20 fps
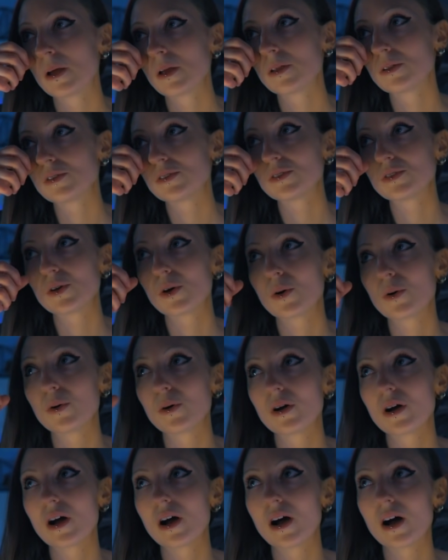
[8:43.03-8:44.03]
So
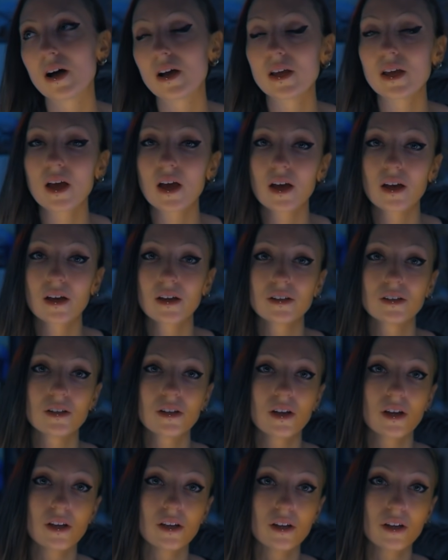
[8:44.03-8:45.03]
I had
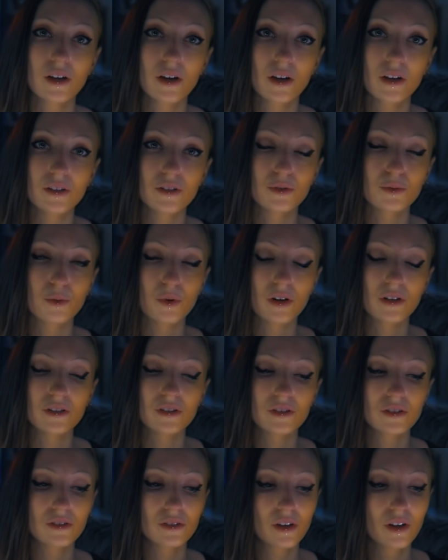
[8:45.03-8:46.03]
a cut
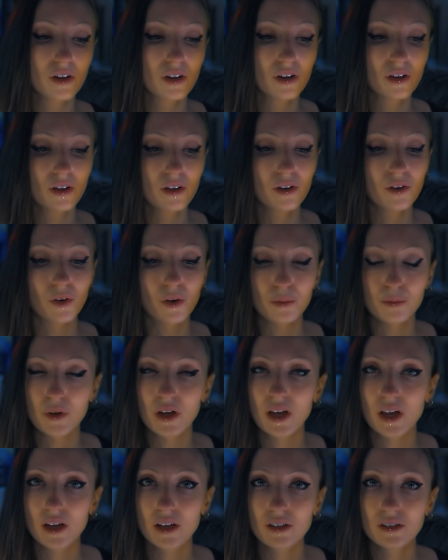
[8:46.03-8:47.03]
once on my
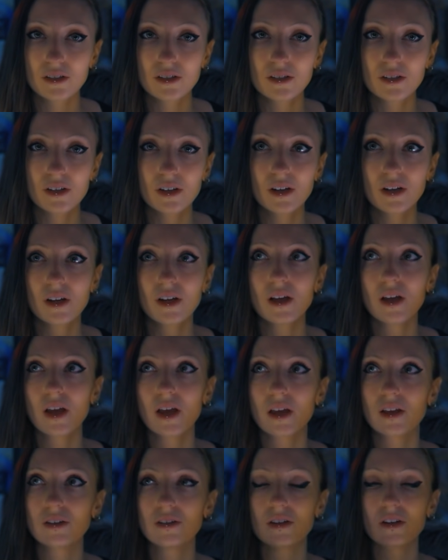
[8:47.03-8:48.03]
hand,
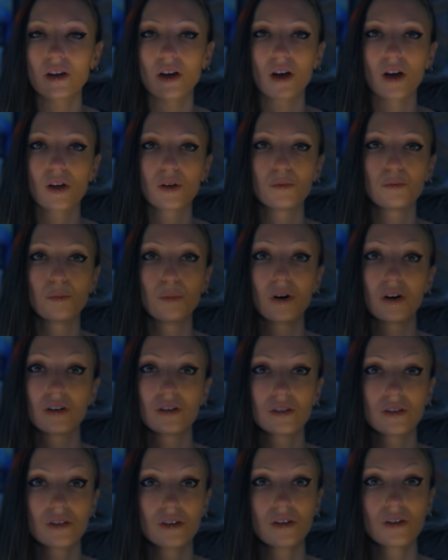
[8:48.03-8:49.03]
and I
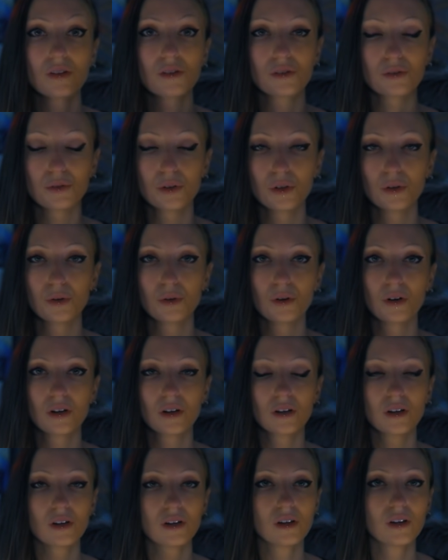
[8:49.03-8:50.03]
burst through
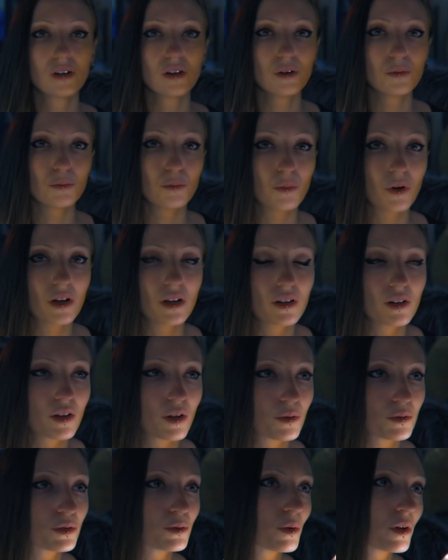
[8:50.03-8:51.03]
my
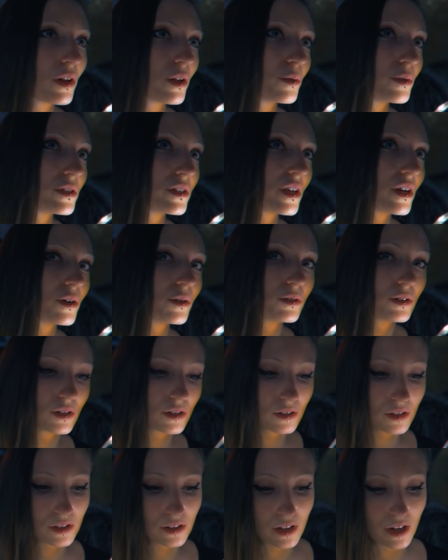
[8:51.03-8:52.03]
gloves while I was out,
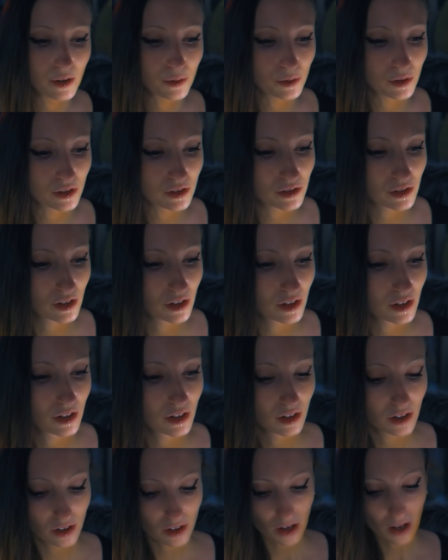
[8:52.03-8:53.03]
and that was
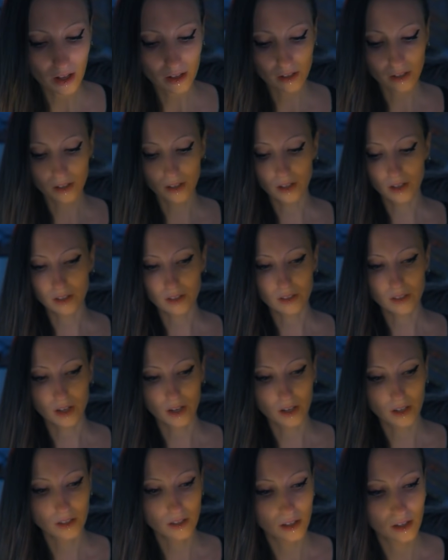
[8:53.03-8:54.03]
a little
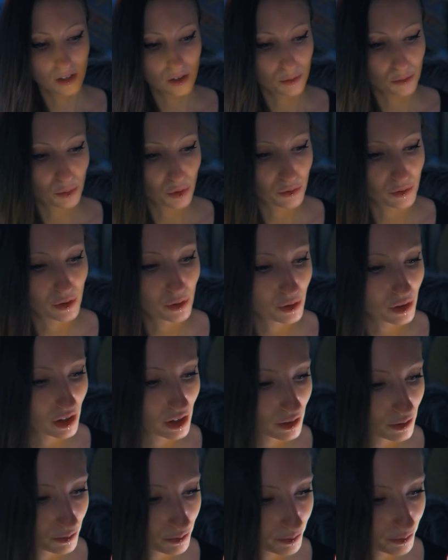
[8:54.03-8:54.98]
anxiety provoking.